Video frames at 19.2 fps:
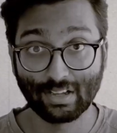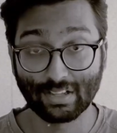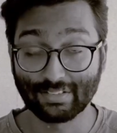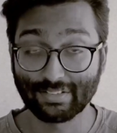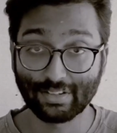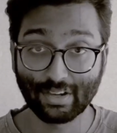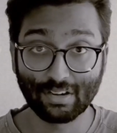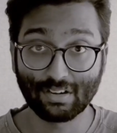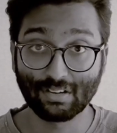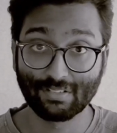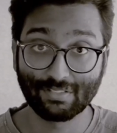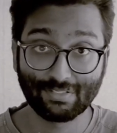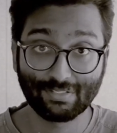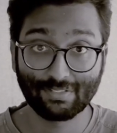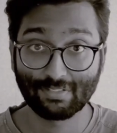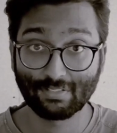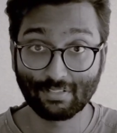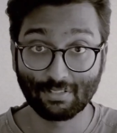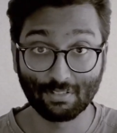instead of
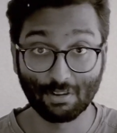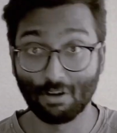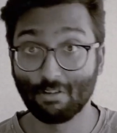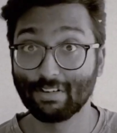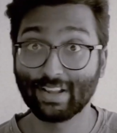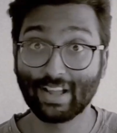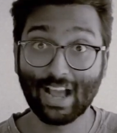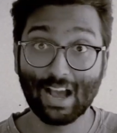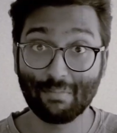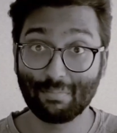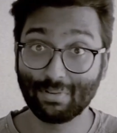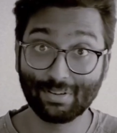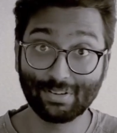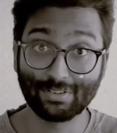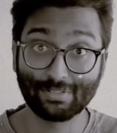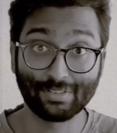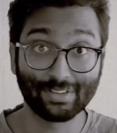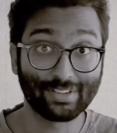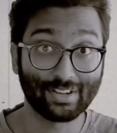growing
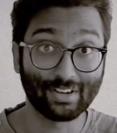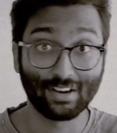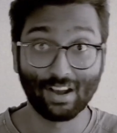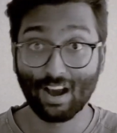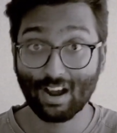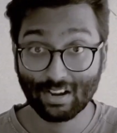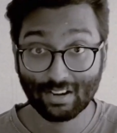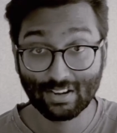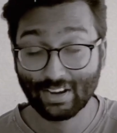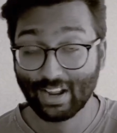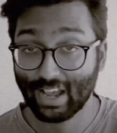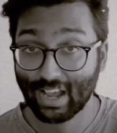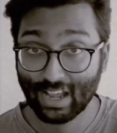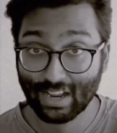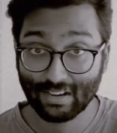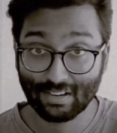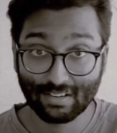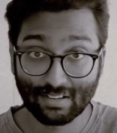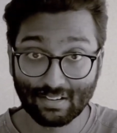apples, what they're not good
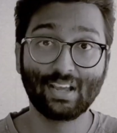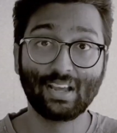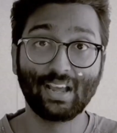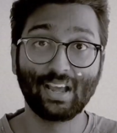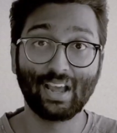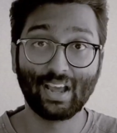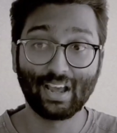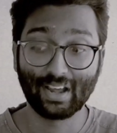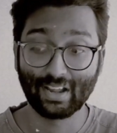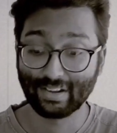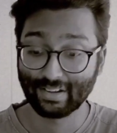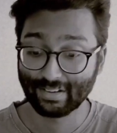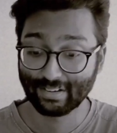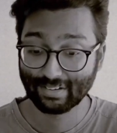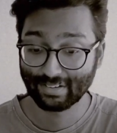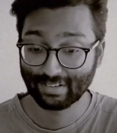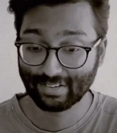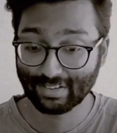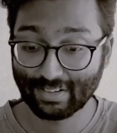at.
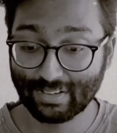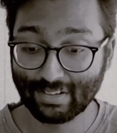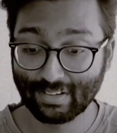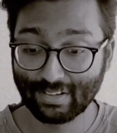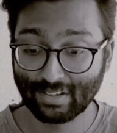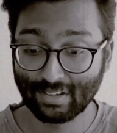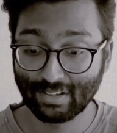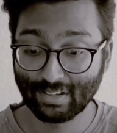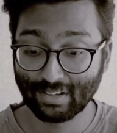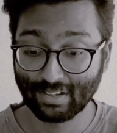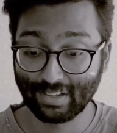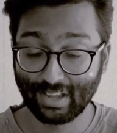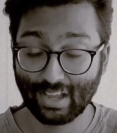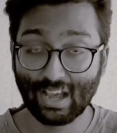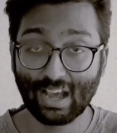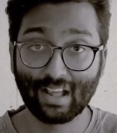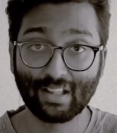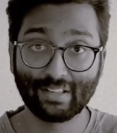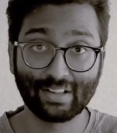And
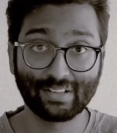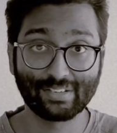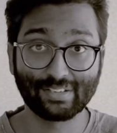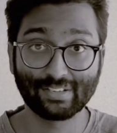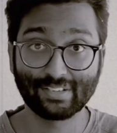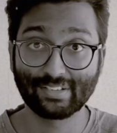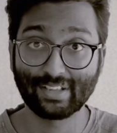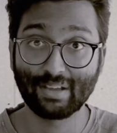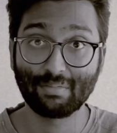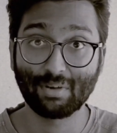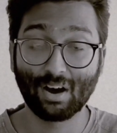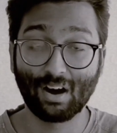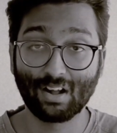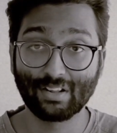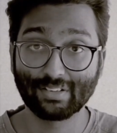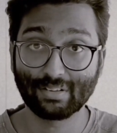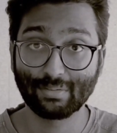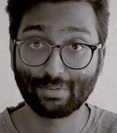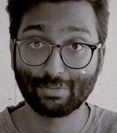yeah, that's the same
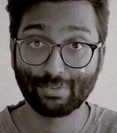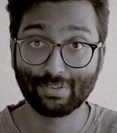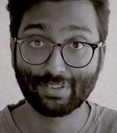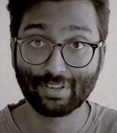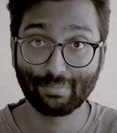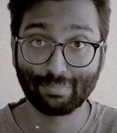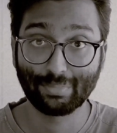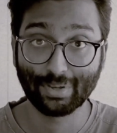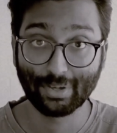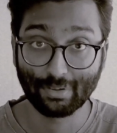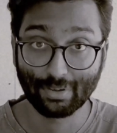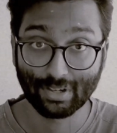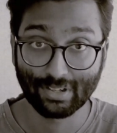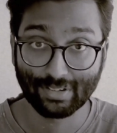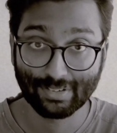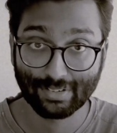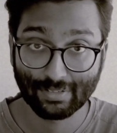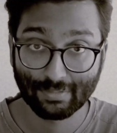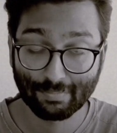concept with computers.